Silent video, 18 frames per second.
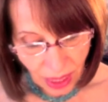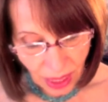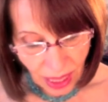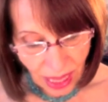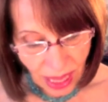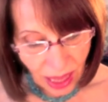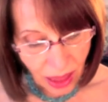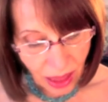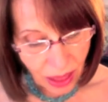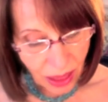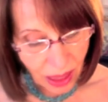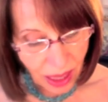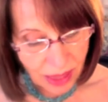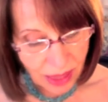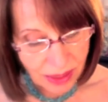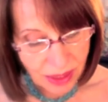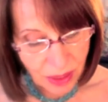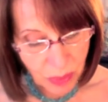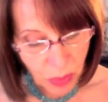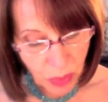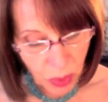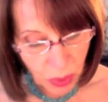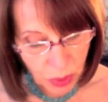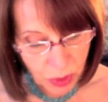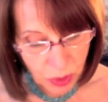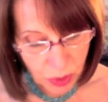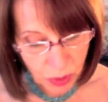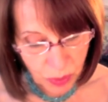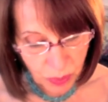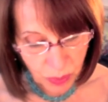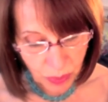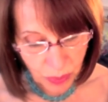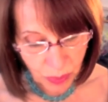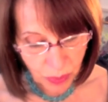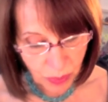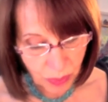L has the most
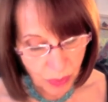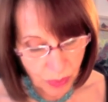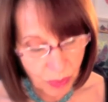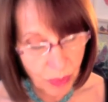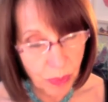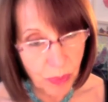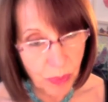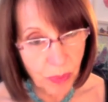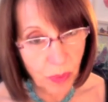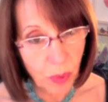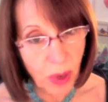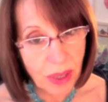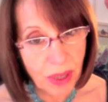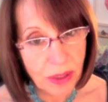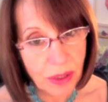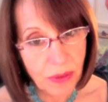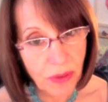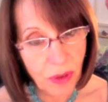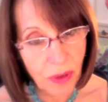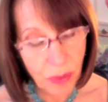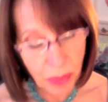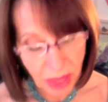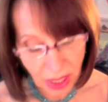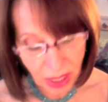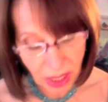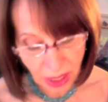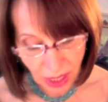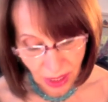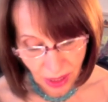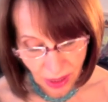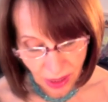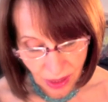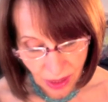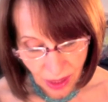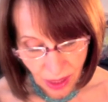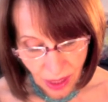wonderful meaning.
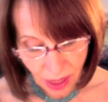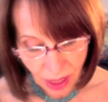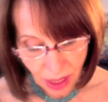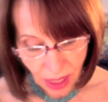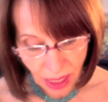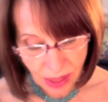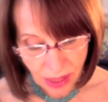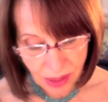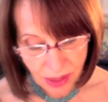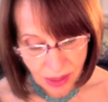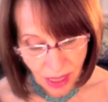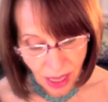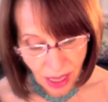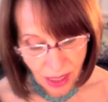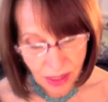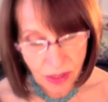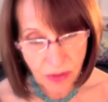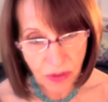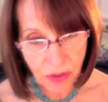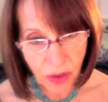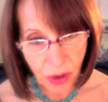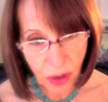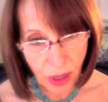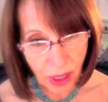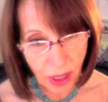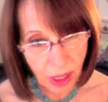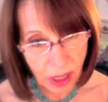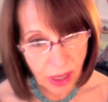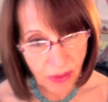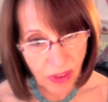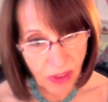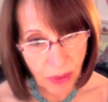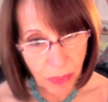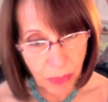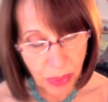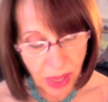It stands for
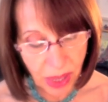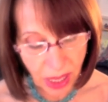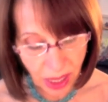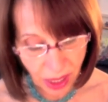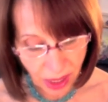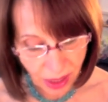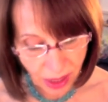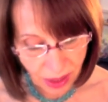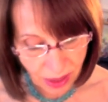living being.